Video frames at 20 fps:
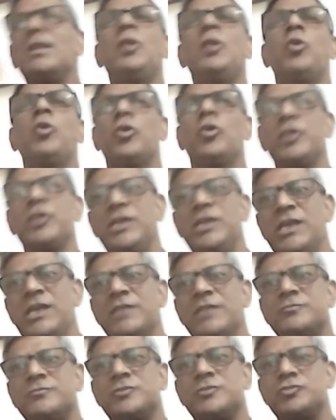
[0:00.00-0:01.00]
Long E
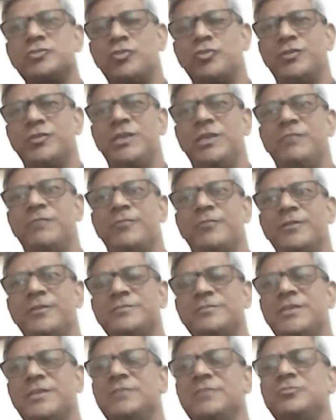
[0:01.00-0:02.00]
and short E, for
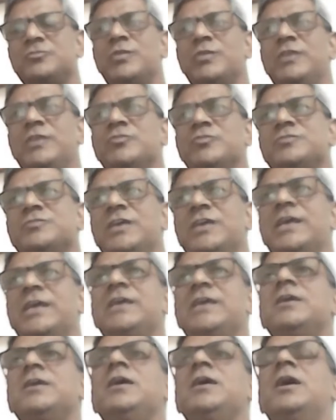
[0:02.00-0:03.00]
instance, when you
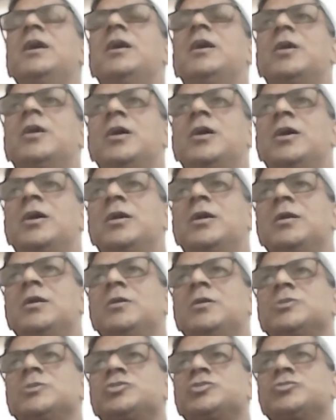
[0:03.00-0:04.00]
say
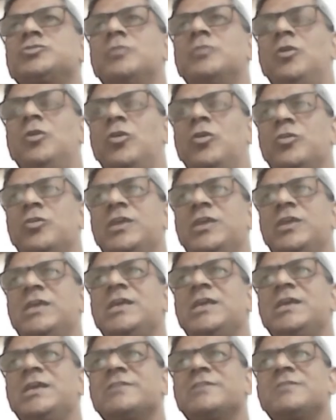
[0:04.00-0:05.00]
long
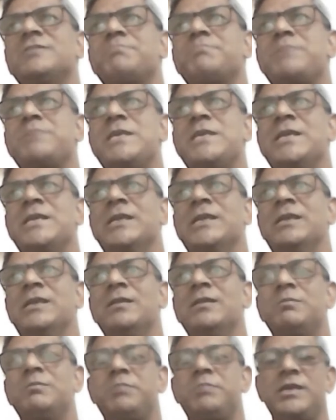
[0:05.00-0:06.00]
E, it's a
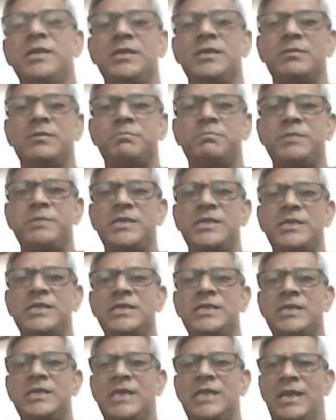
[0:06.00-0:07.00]
peel,
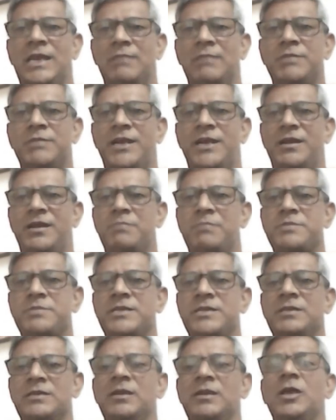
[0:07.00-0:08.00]
P-E-E-L, banana
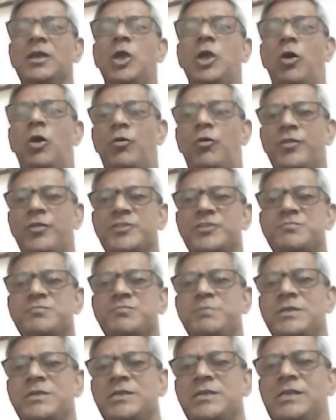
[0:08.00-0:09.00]
peel,
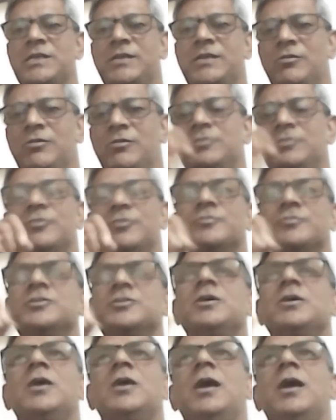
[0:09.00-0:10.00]
orange peel, and all those.
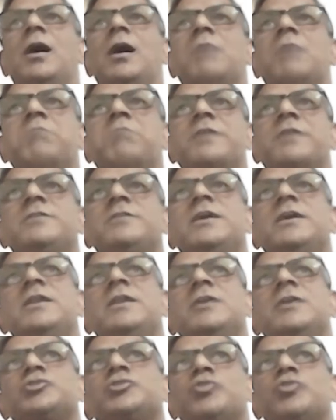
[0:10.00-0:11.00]
But
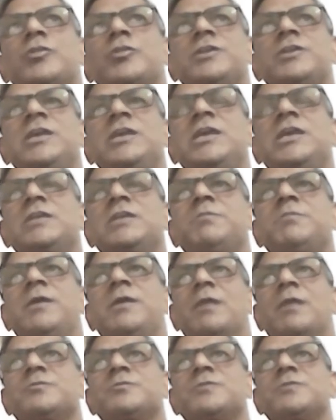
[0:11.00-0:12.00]
in a short E, it
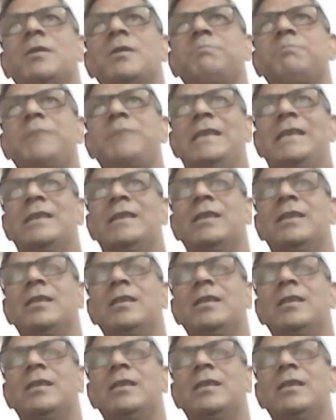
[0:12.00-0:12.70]
becomes pill,